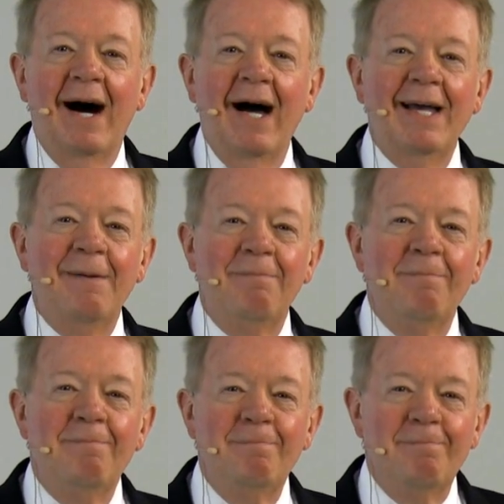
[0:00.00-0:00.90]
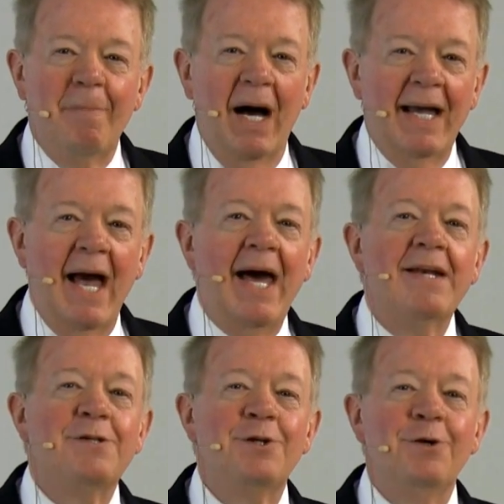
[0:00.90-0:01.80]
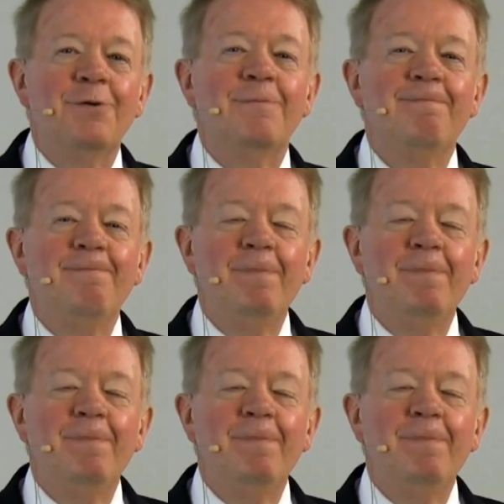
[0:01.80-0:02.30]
I am my attitude.